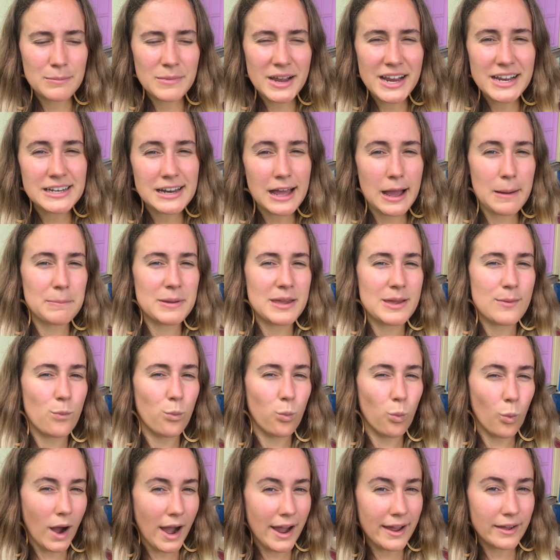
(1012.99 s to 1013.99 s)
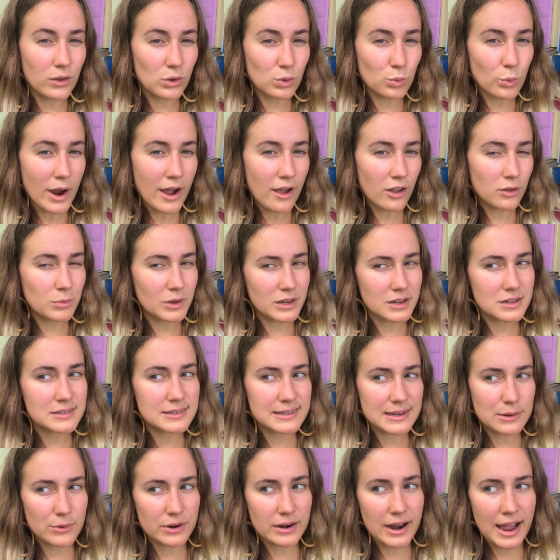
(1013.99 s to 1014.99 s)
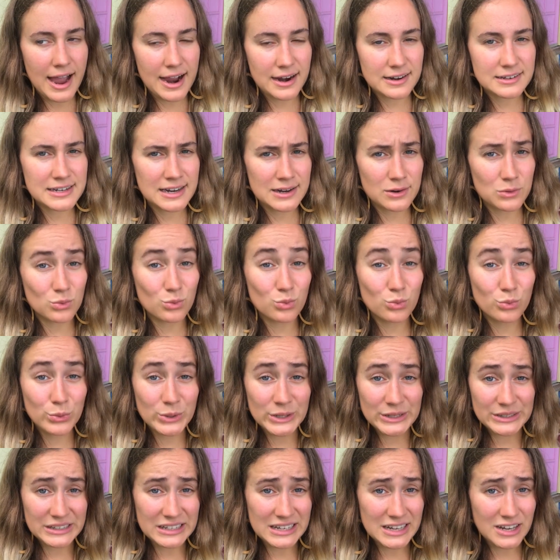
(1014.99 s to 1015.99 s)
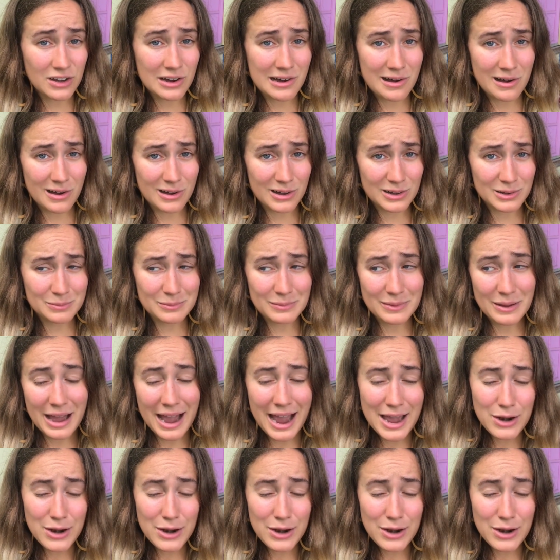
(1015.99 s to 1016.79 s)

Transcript: might not be wild because they were acting really calm.